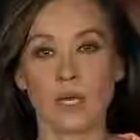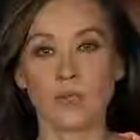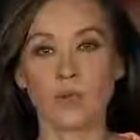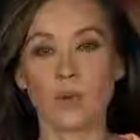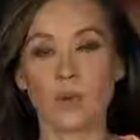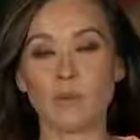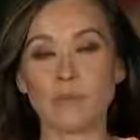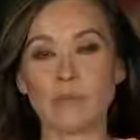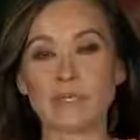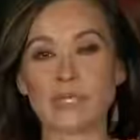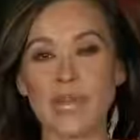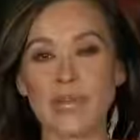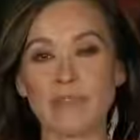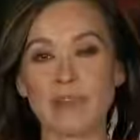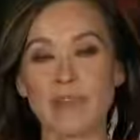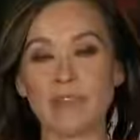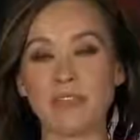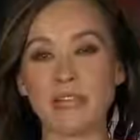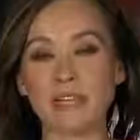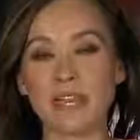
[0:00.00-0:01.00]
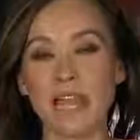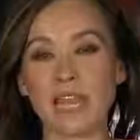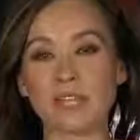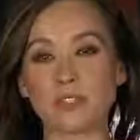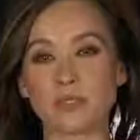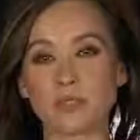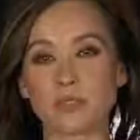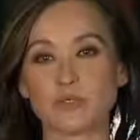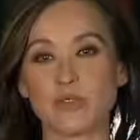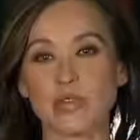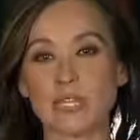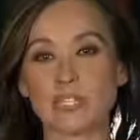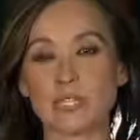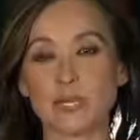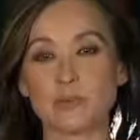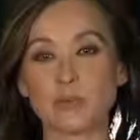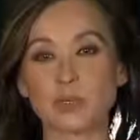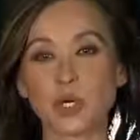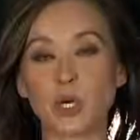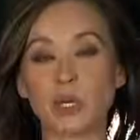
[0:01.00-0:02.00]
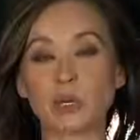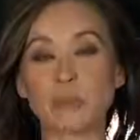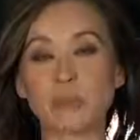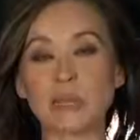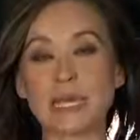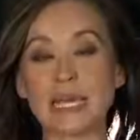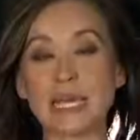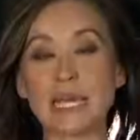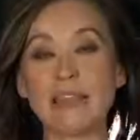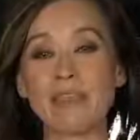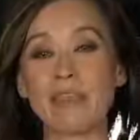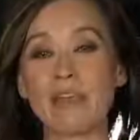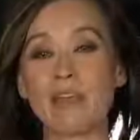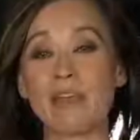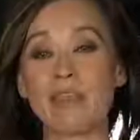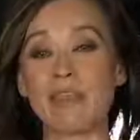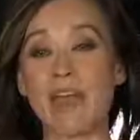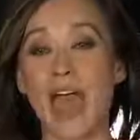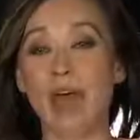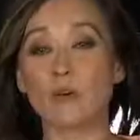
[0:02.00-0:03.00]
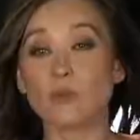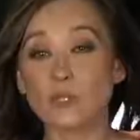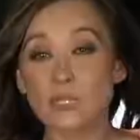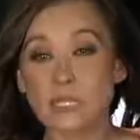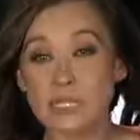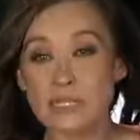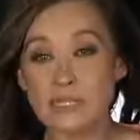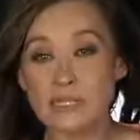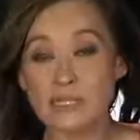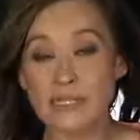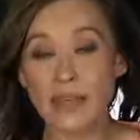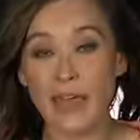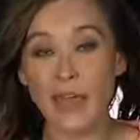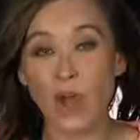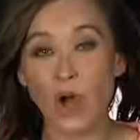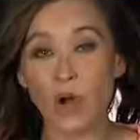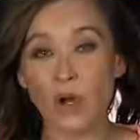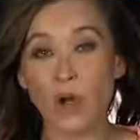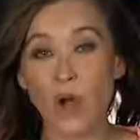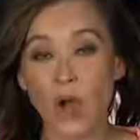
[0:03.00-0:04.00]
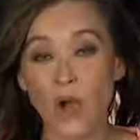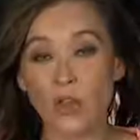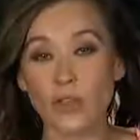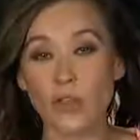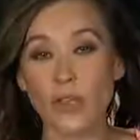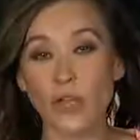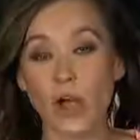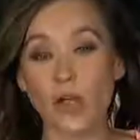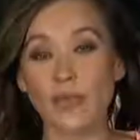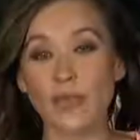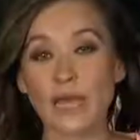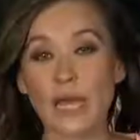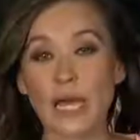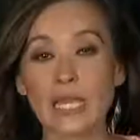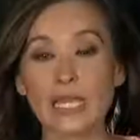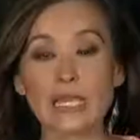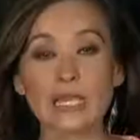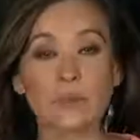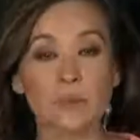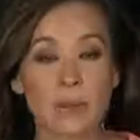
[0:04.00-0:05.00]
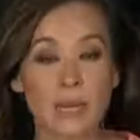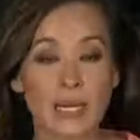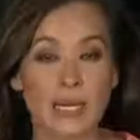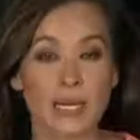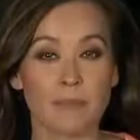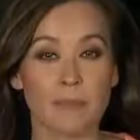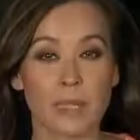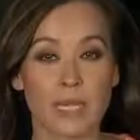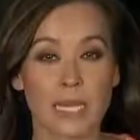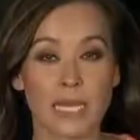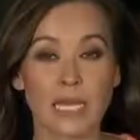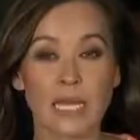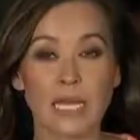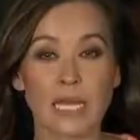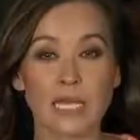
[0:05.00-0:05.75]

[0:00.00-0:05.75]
The women say they think Nassar's victims could be in the thousands. They are calling on the Olympic Committee